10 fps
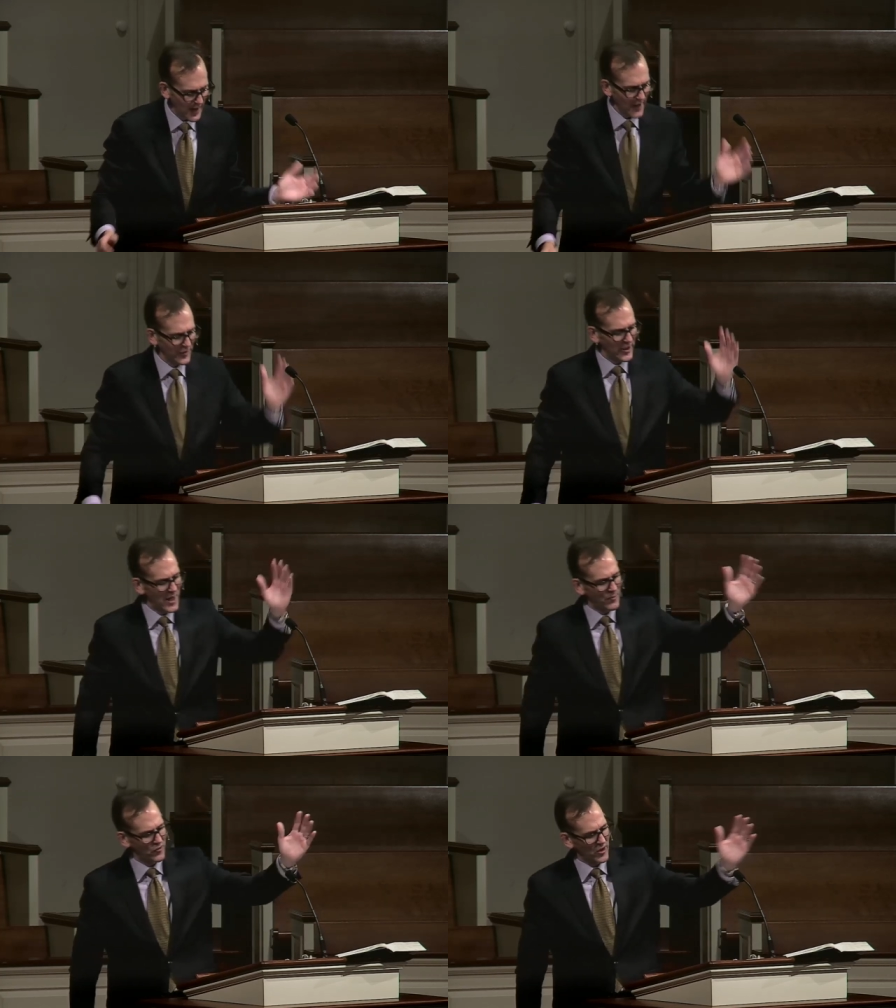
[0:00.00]
At the
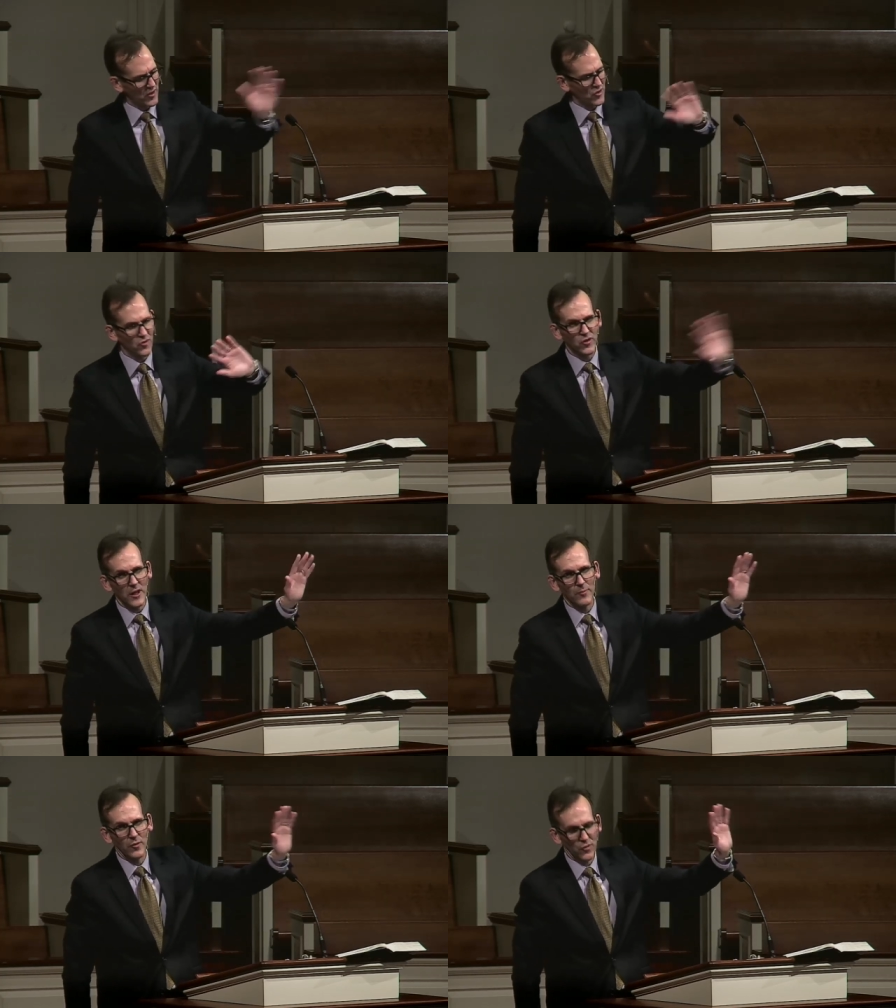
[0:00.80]
name of Jesus,
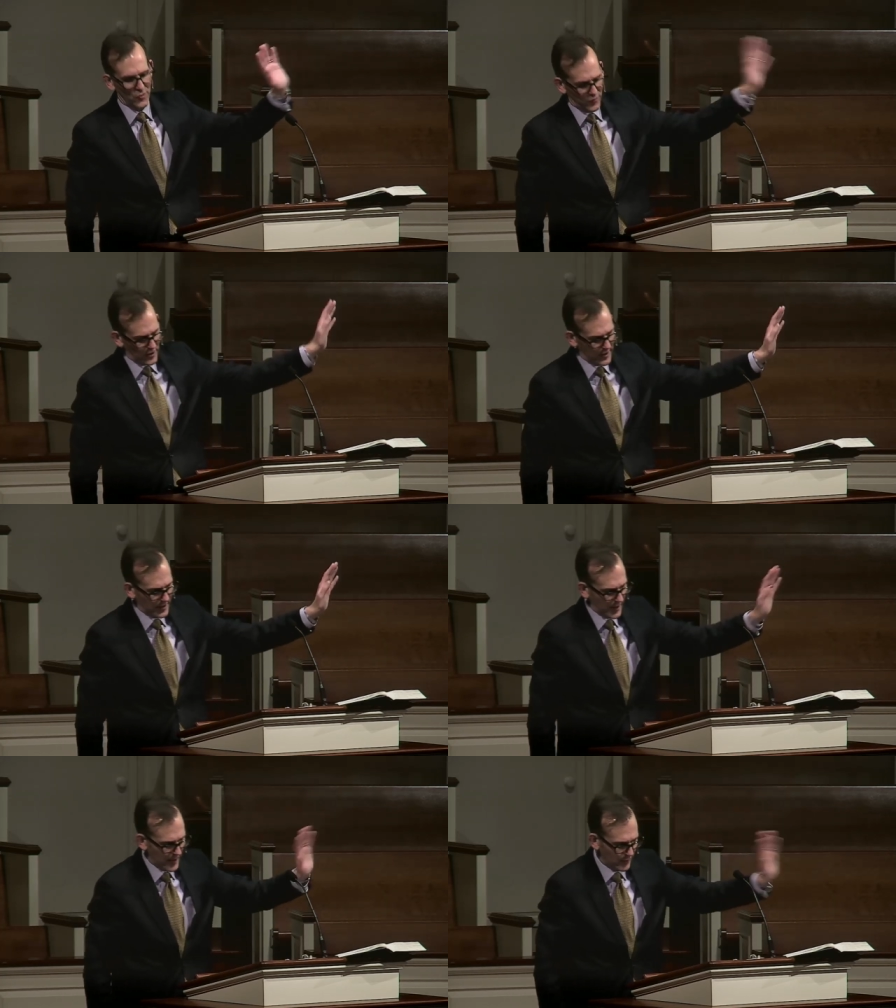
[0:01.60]
demons
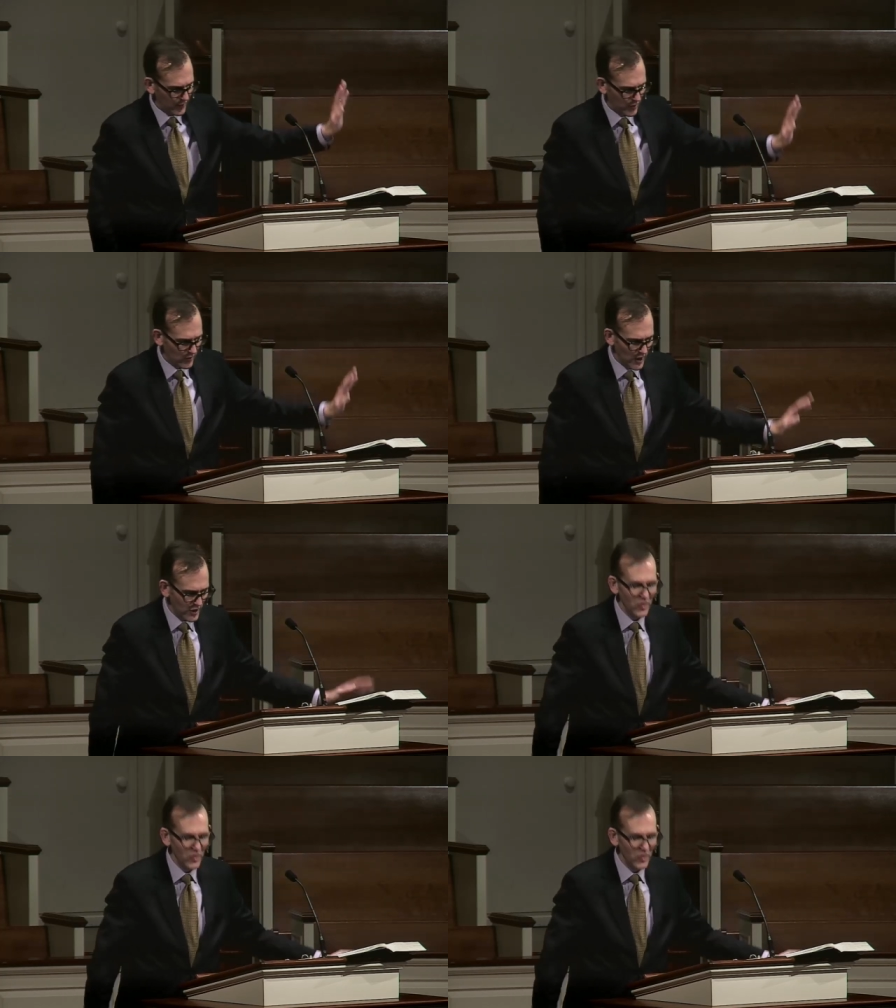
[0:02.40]
flee and fall.